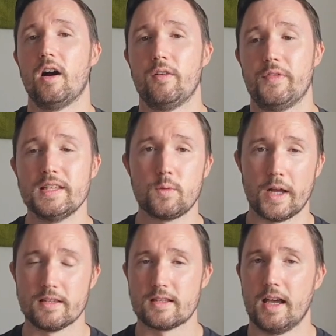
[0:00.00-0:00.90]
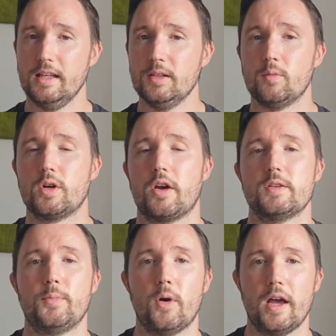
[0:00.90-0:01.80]
this Wednesday, we're going to
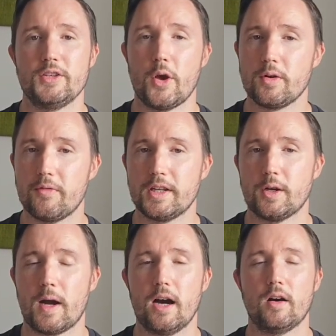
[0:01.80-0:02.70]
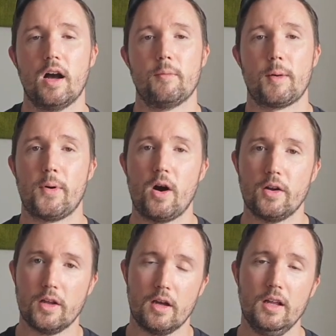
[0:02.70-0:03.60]
put a yoga video out. My
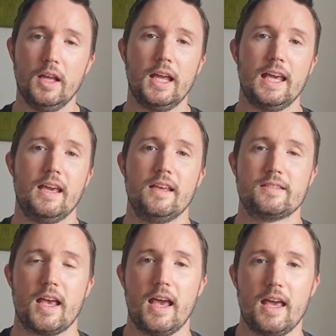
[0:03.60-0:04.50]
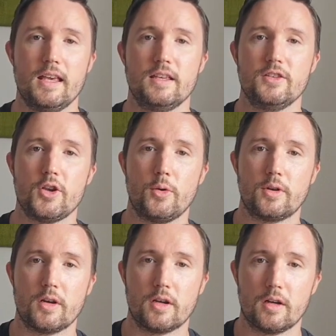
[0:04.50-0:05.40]
partner is a
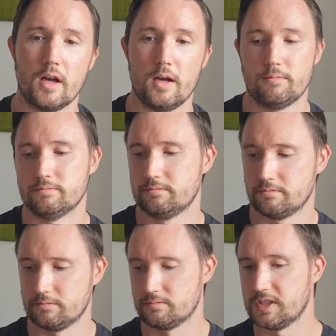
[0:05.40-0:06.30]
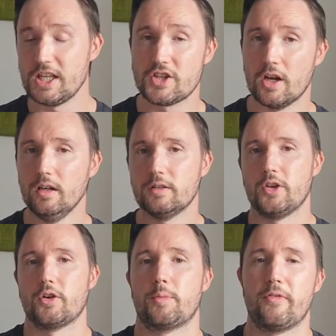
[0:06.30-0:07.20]
yoga teacher,
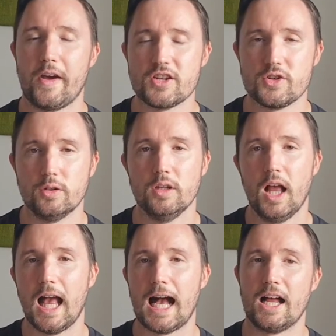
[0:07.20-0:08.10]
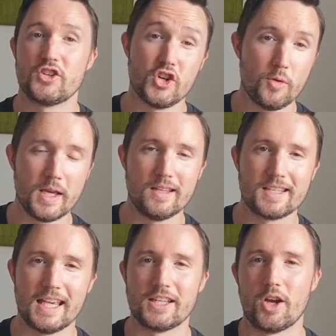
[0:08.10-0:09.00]
yoga professional, and she'll be
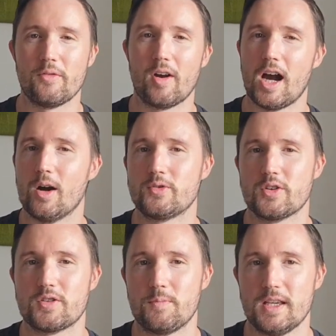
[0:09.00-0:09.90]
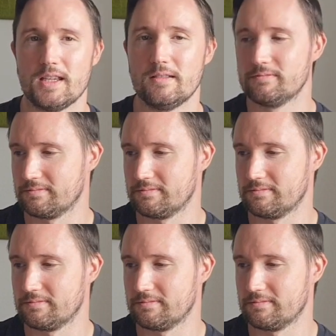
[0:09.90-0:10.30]
taking over. I'll just be